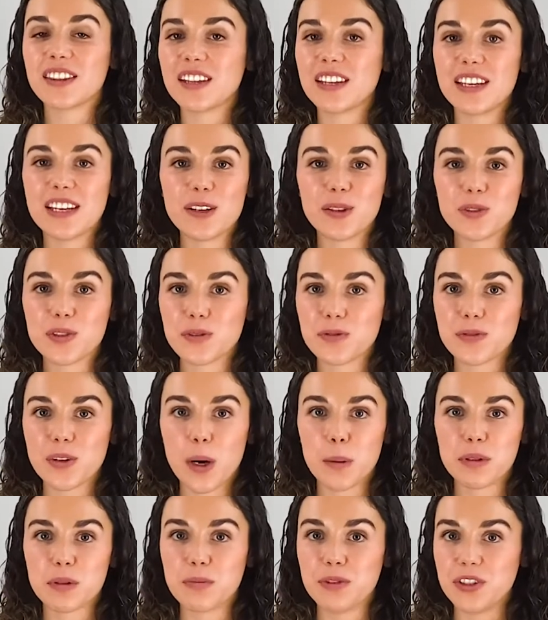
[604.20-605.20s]
the yields of
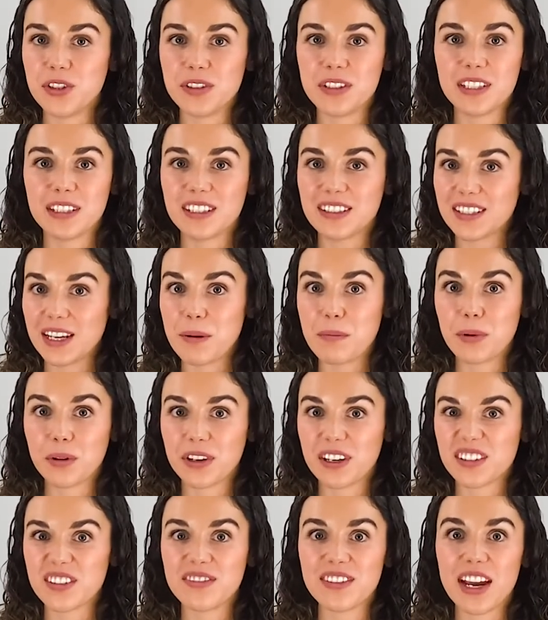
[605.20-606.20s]
farms producing the same
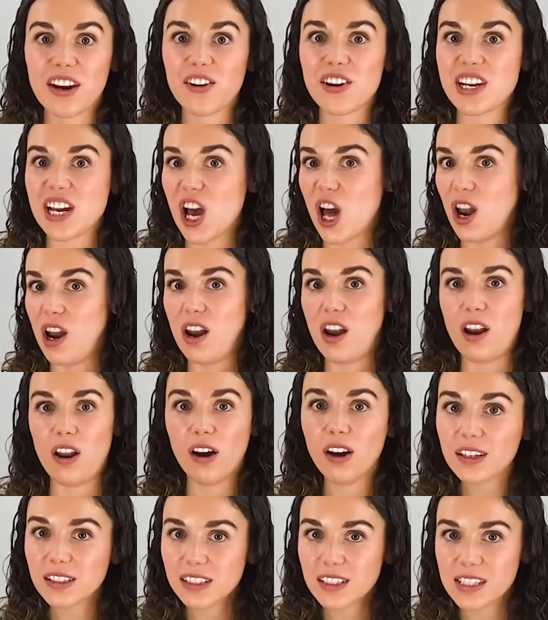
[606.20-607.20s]
products vary a
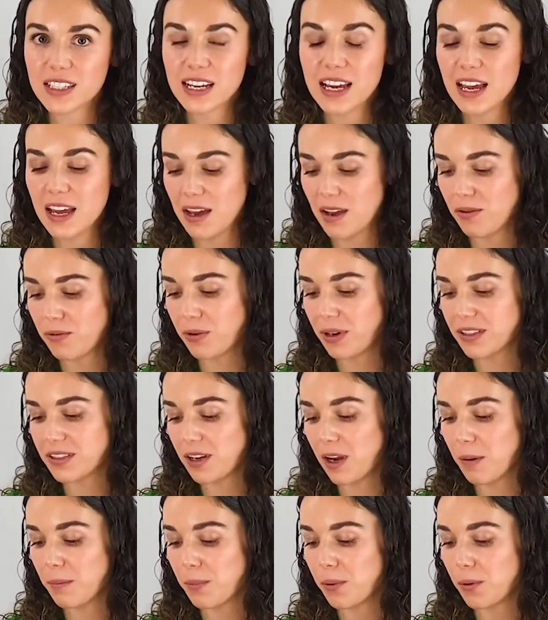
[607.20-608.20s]
lot. For
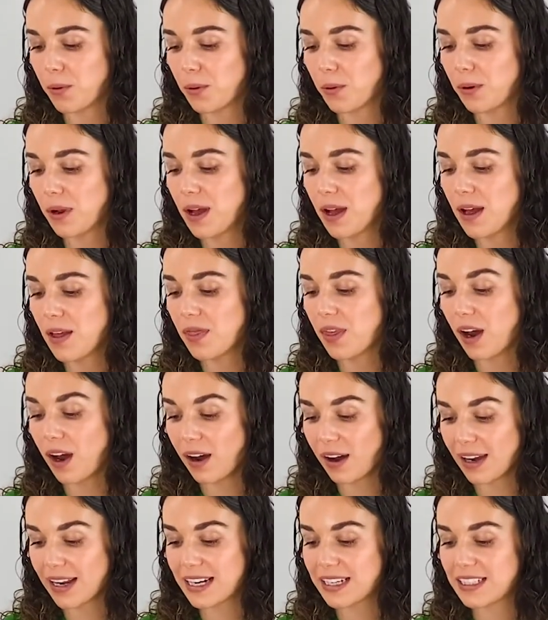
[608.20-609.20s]
example, the
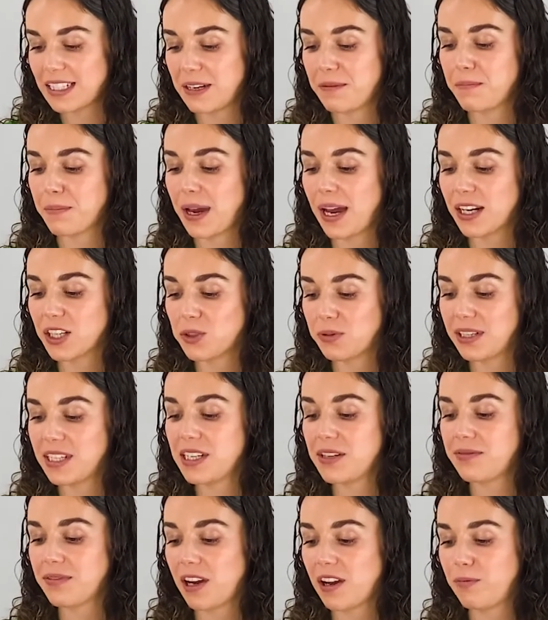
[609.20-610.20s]
highest impact
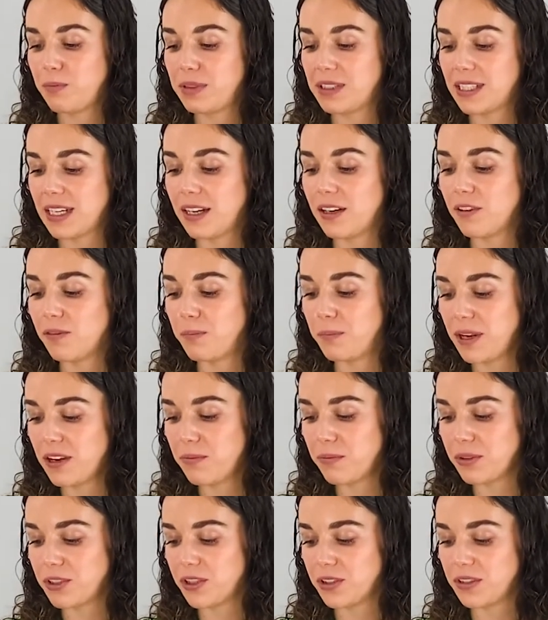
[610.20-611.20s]
25% of
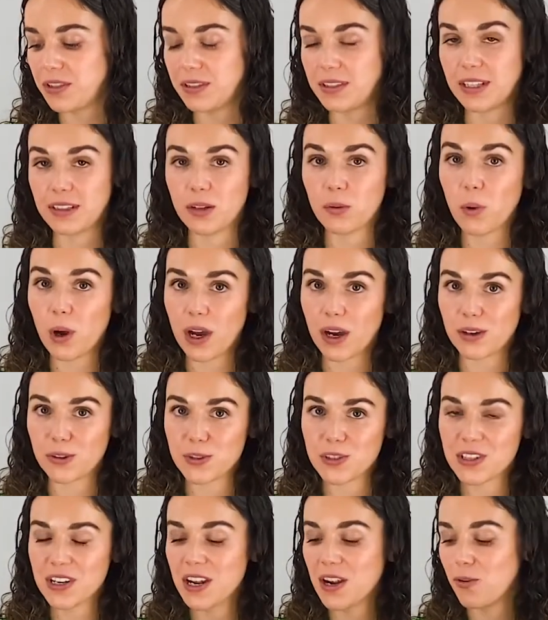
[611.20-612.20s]
beef producers in the
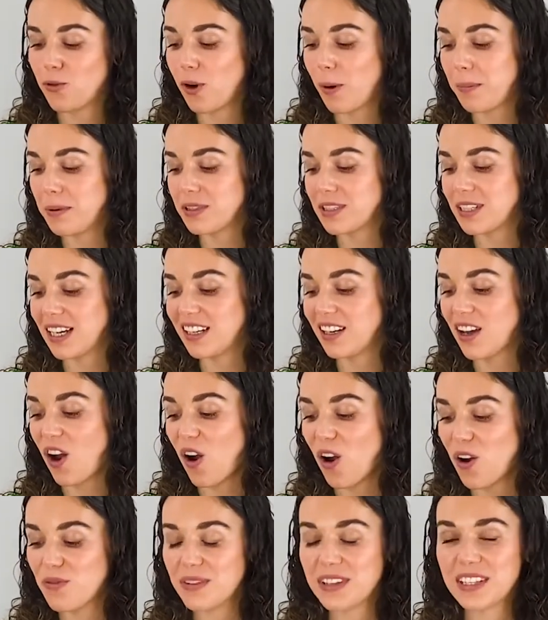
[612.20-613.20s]
world represent
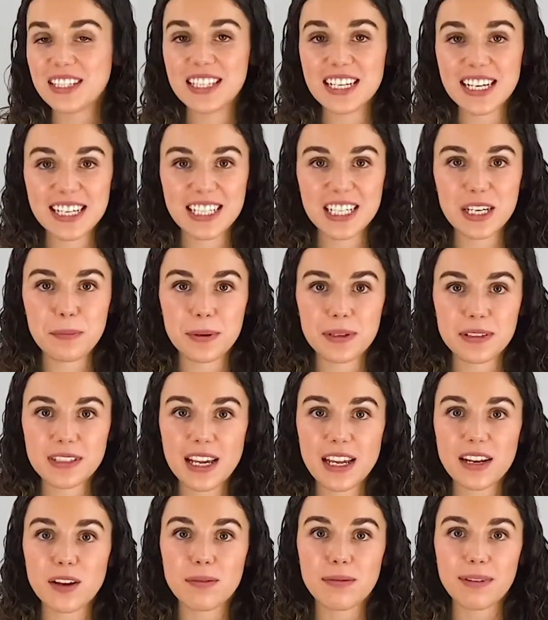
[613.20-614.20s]
over
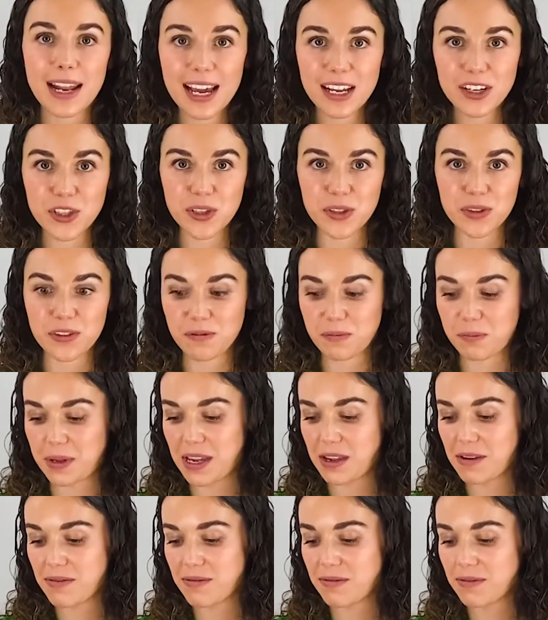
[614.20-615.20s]
60% of land use of
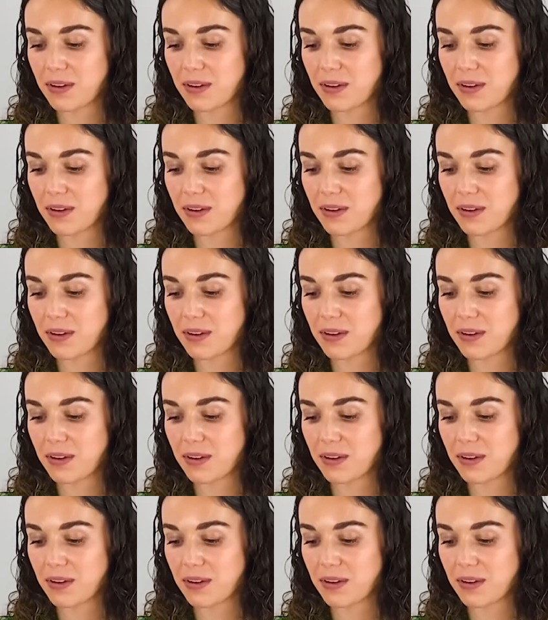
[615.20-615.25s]
beef.